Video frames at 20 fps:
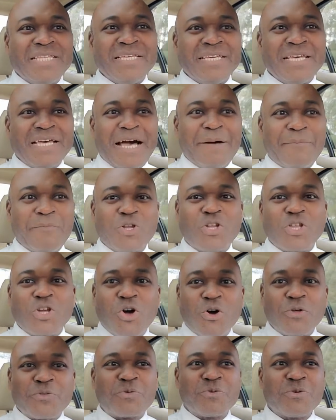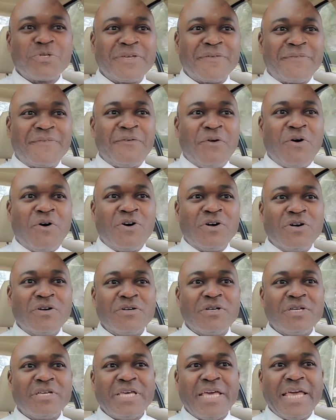going to go through the four
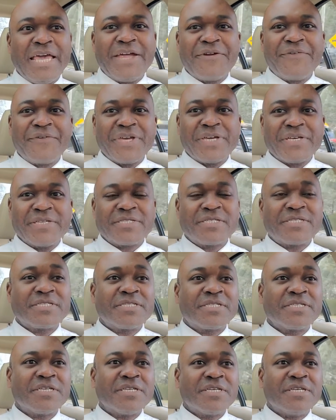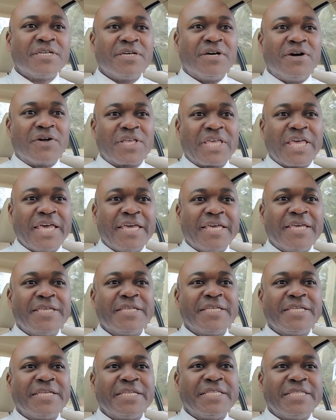areas, okay,
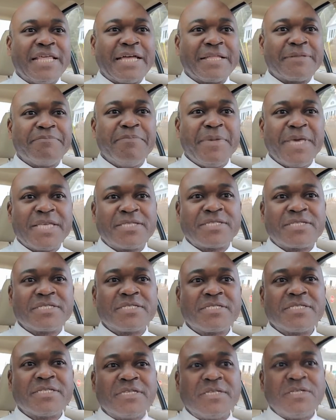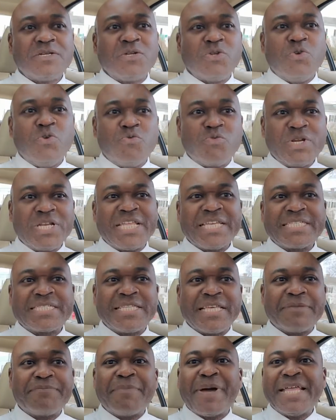that makes real
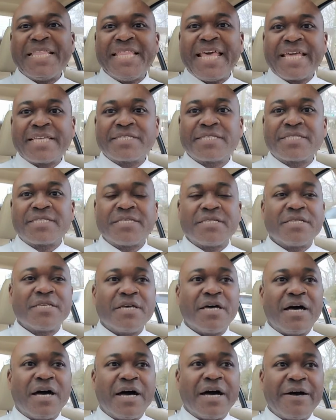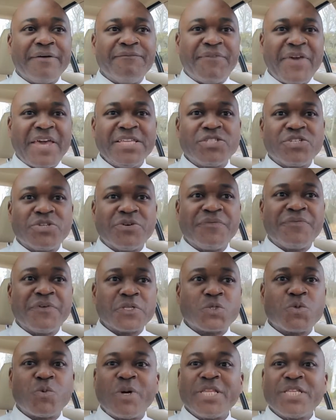estate my next venture for
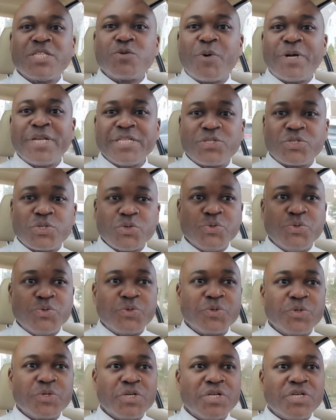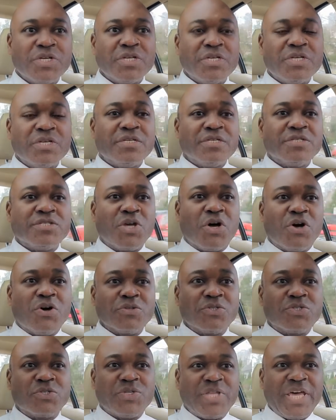2022.
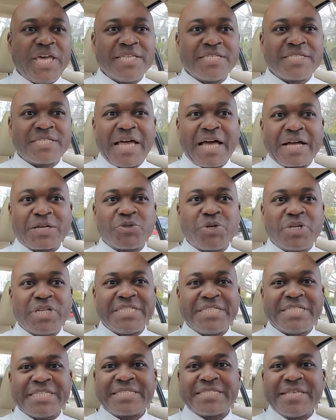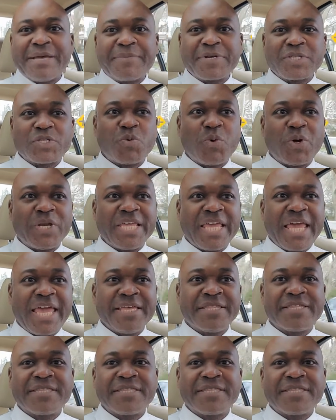So today is actually December 28,